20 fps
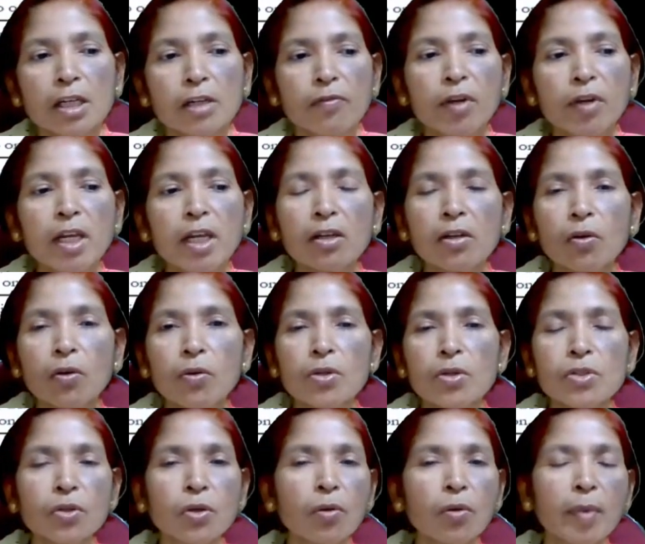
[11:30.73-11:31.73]
we include
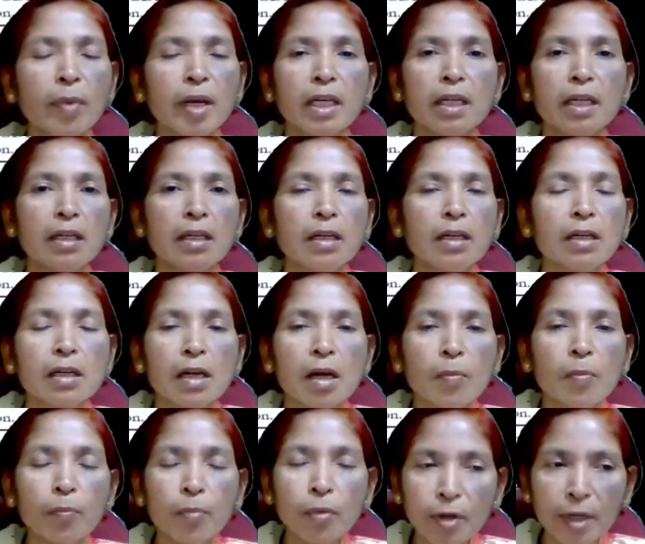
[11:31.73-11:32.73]
so many
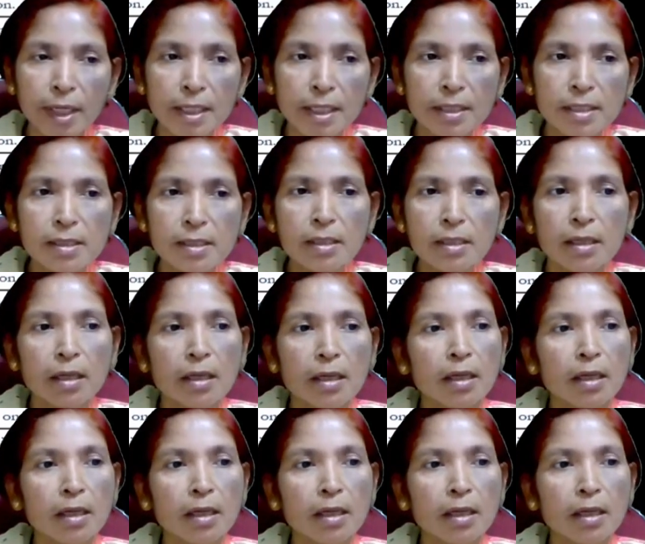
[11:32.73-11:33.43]
components.